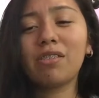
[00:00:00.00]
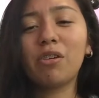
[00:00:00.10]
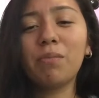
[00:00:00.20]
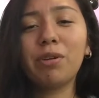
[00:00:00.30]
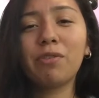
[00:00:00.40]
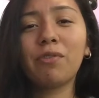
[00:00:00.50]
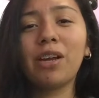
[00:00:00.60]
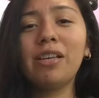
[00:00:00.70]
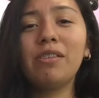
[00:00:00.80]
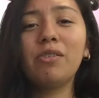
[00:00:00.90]
Don't be
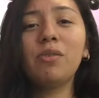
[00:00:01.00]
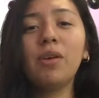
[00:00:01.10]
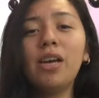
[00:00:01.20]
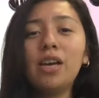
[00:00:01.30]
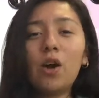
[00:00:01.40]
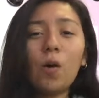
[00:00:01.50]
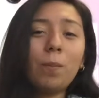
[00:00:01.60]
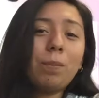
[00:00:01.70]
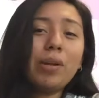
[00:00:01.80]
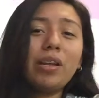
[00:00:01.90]
afraid to
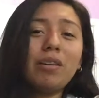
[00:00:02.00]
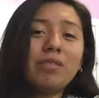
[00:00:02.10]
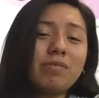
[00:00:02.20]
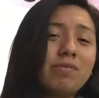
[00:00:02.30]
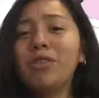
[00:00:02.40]
open